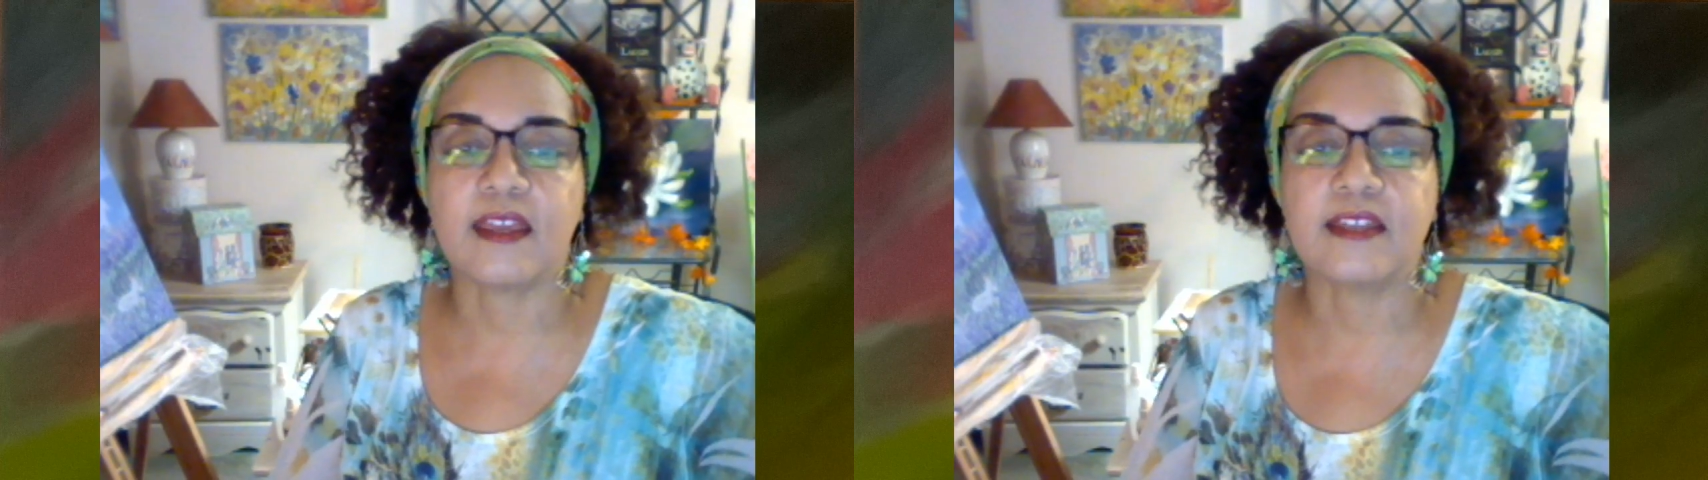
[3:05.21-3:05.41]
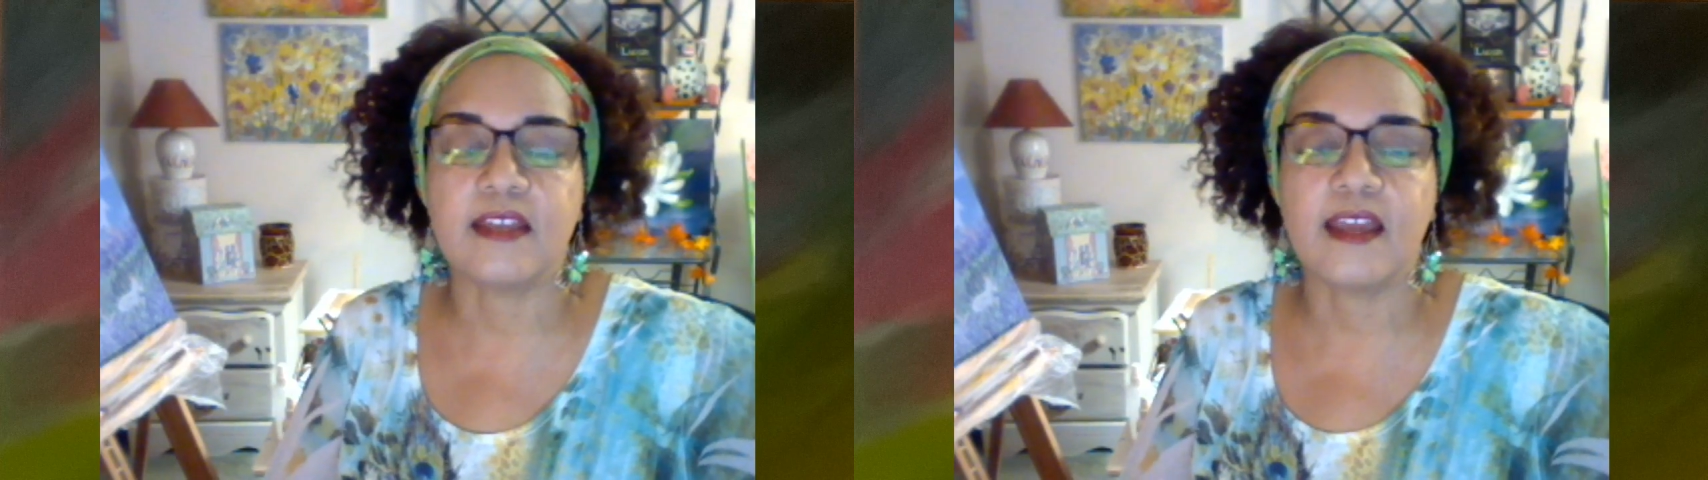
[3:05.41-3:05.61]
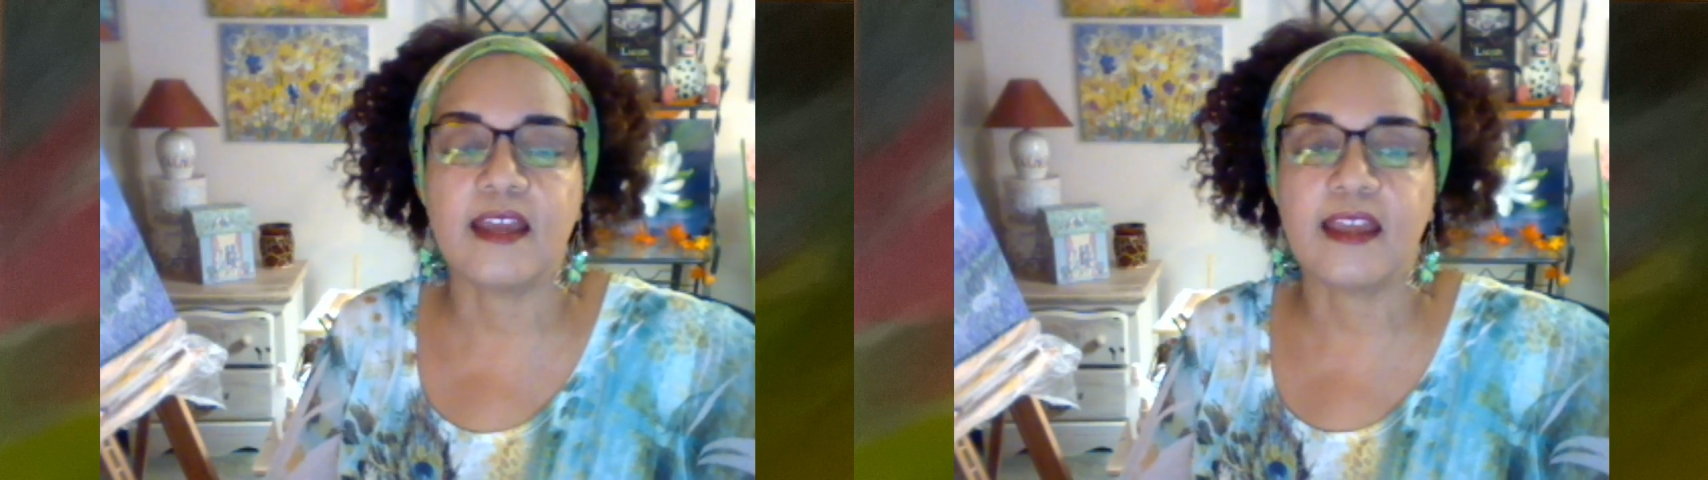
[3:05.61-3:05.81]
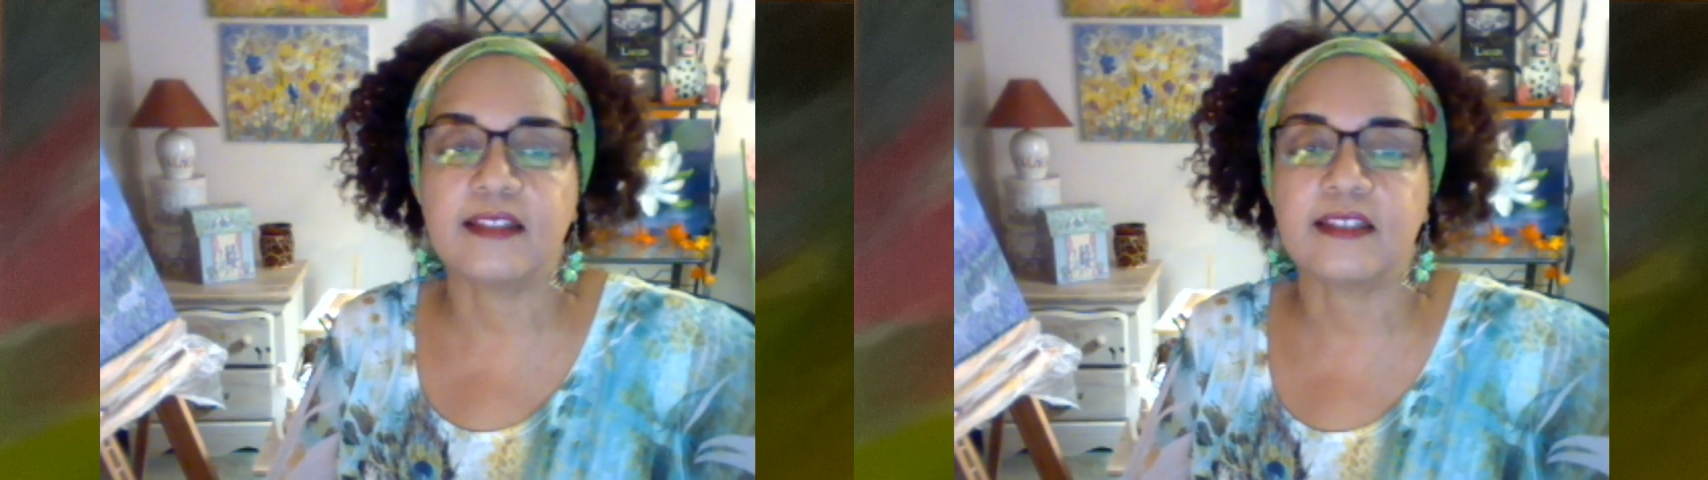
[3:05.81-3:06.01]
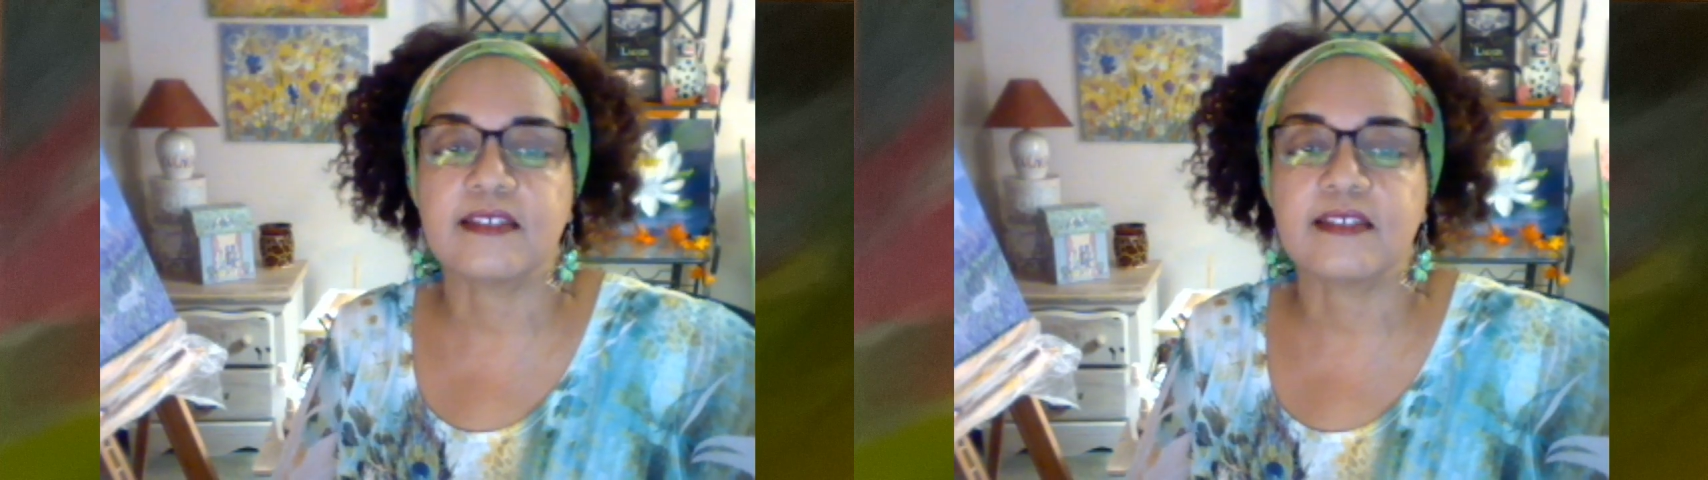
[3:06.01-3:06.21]
an
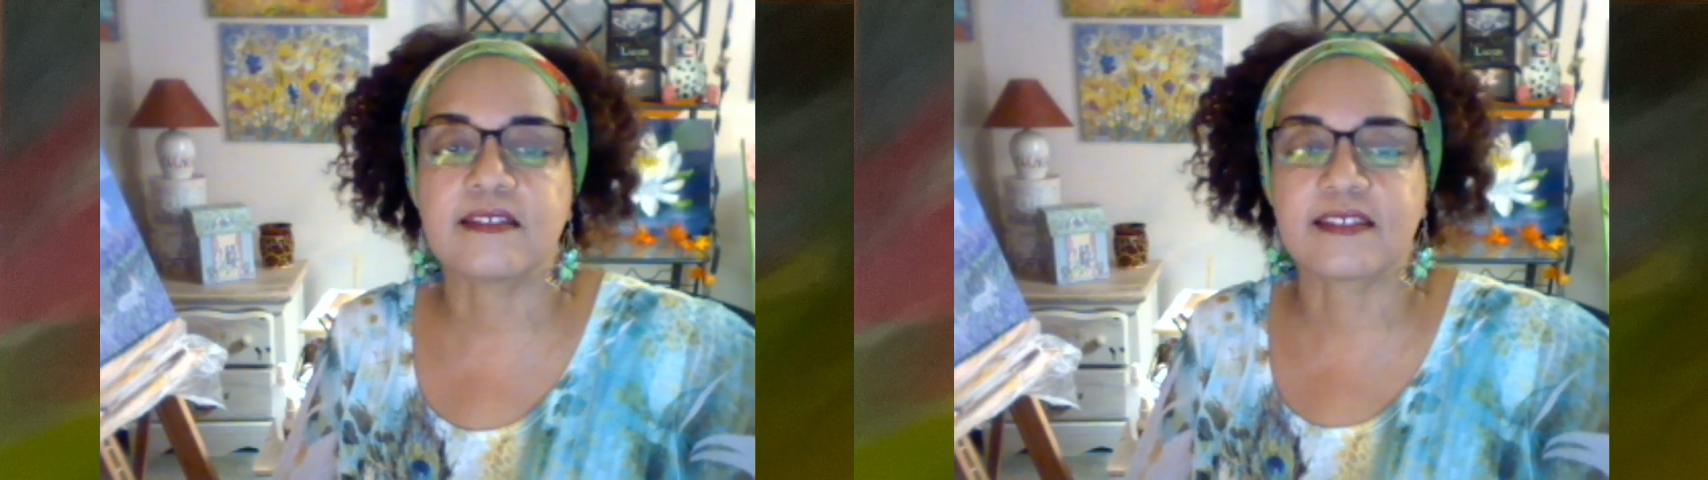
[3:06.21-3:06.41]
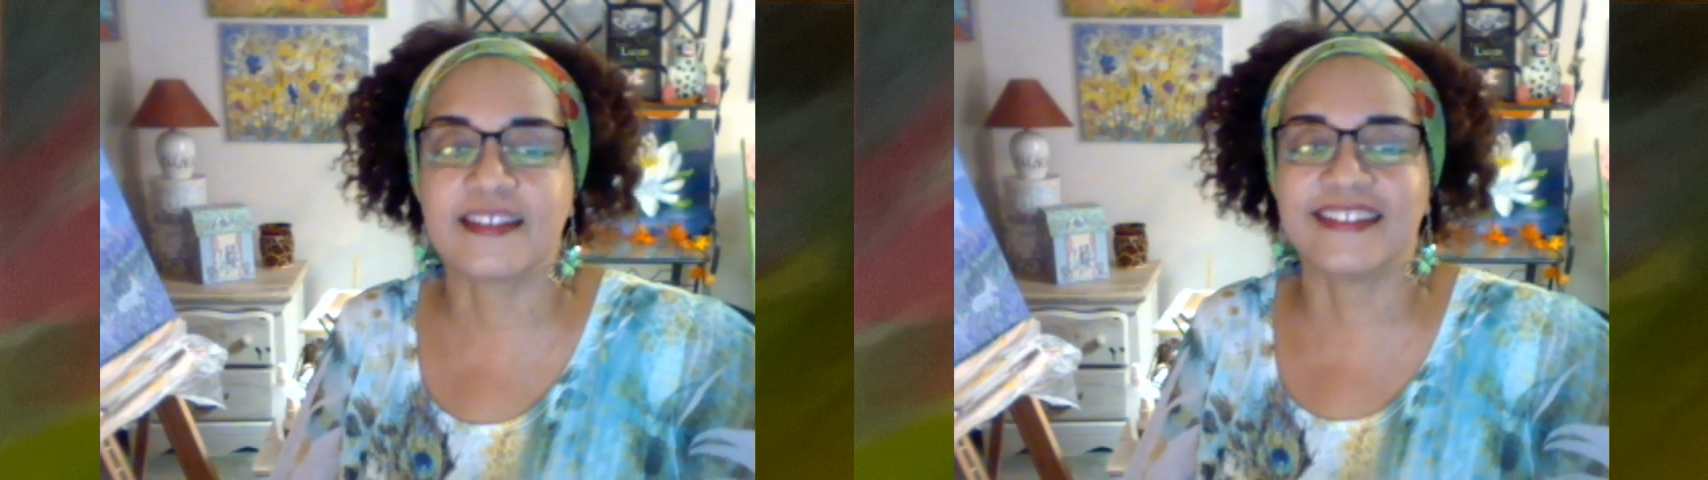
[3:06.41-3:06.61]
alias?